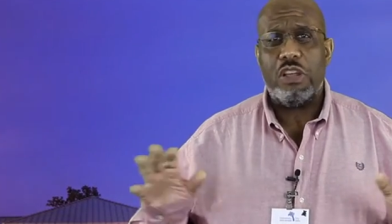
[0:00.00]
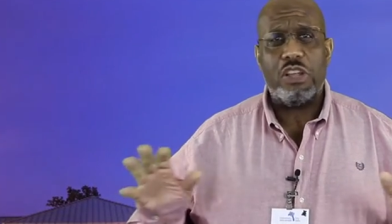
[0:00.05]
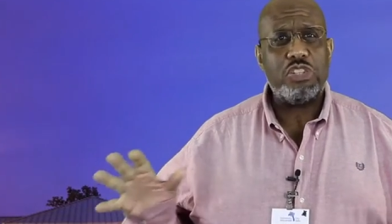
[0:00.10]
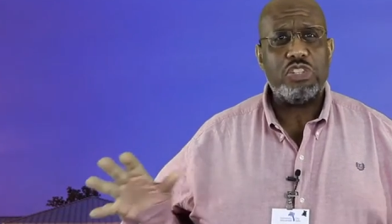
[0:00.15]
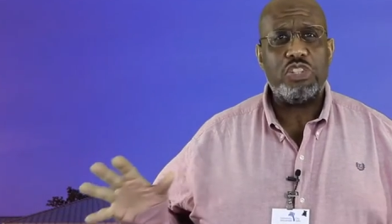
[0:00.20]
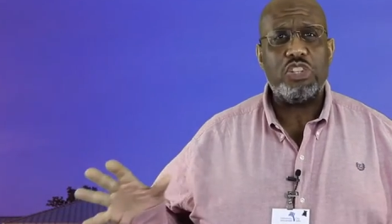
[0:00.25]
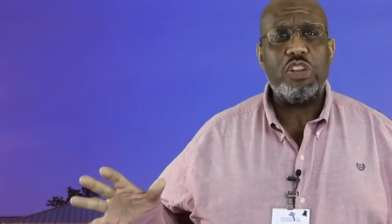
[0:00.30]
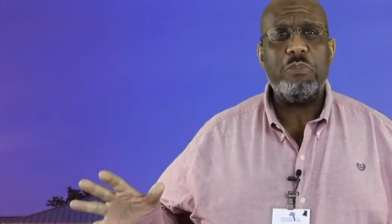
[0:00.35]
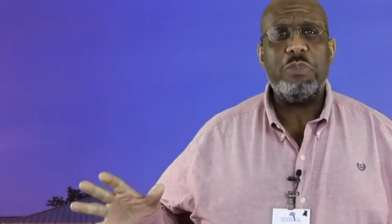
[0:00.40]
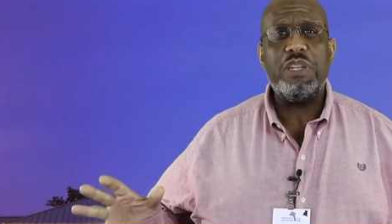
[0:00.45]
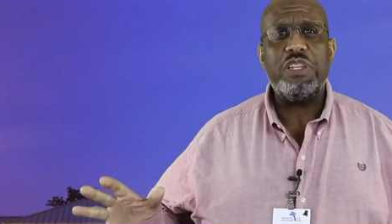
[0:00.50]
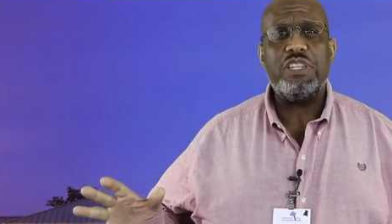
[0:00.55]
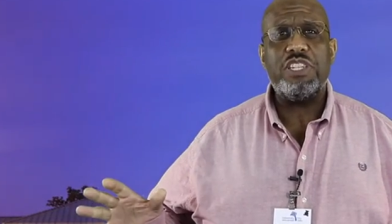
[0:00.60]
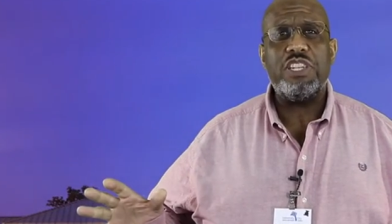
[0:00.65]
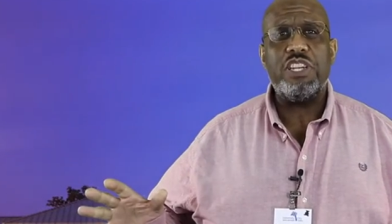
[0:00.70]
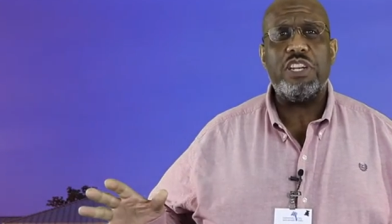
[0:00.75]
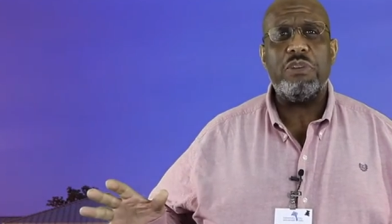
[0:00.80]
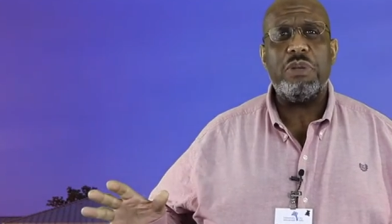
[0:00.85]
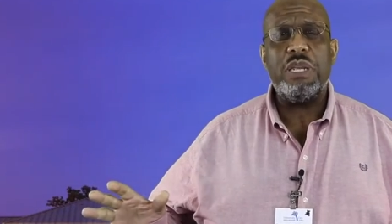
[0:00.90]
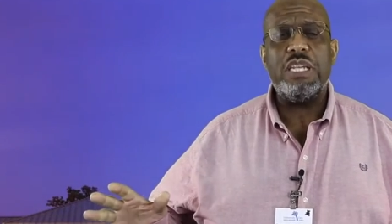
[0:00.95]
our sermon
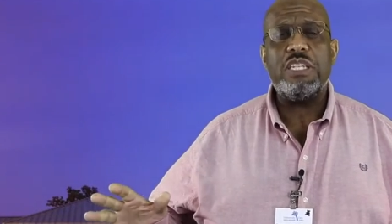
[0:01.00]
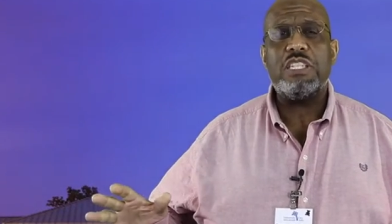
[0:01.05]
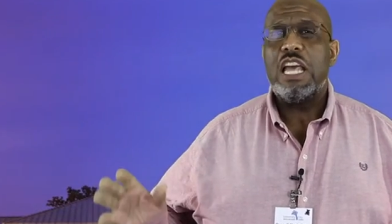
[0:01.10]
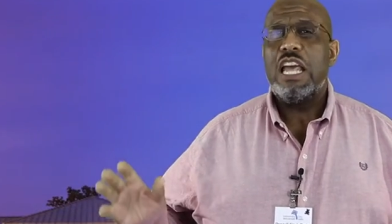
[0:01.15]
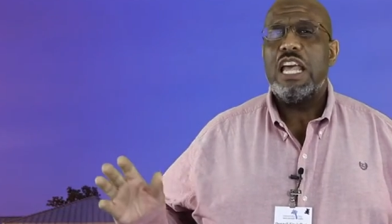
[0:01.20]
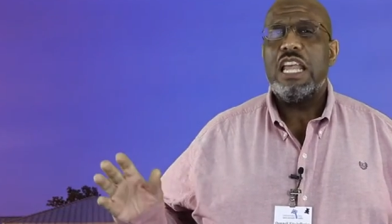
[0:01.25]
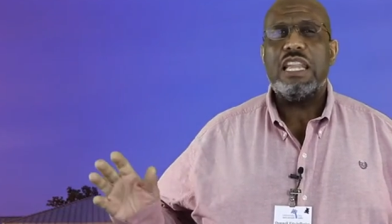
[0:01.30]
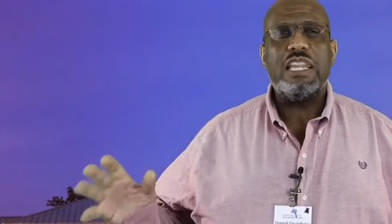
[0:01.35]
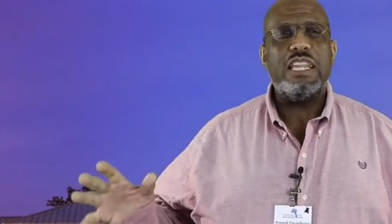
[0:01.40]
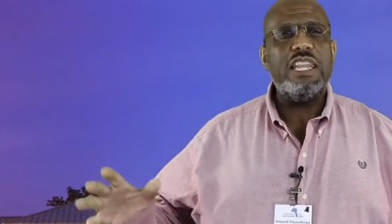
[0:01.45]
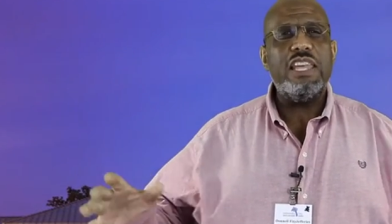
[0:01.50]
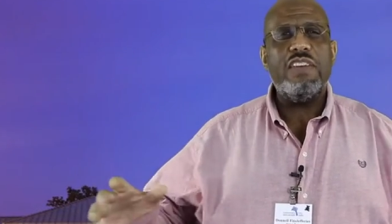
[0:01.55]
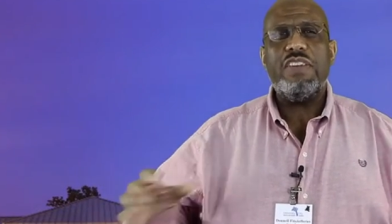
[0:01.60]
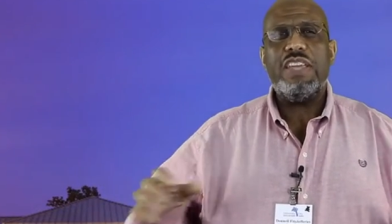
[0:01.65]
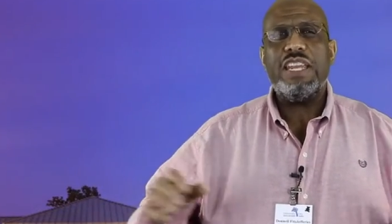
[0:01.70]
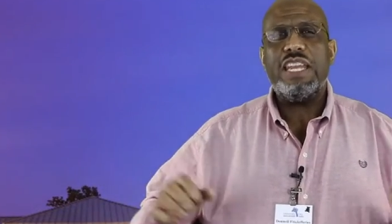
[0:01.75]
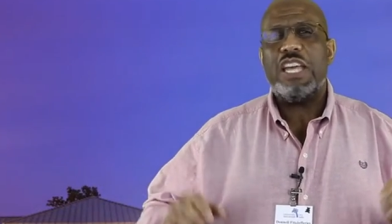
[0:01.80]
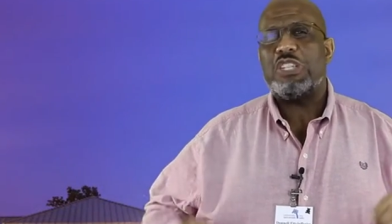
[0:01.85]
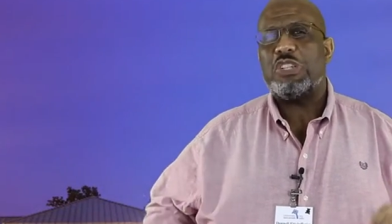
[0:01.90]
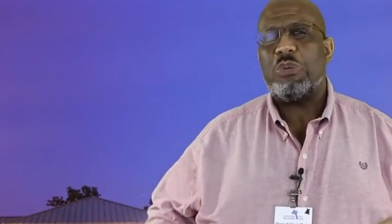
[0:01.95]
series,
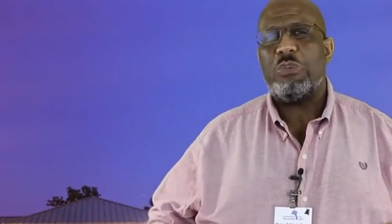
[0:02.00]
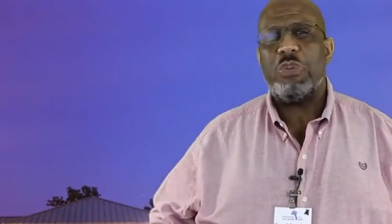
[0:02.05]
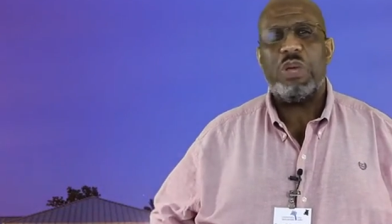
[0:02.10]
Living as a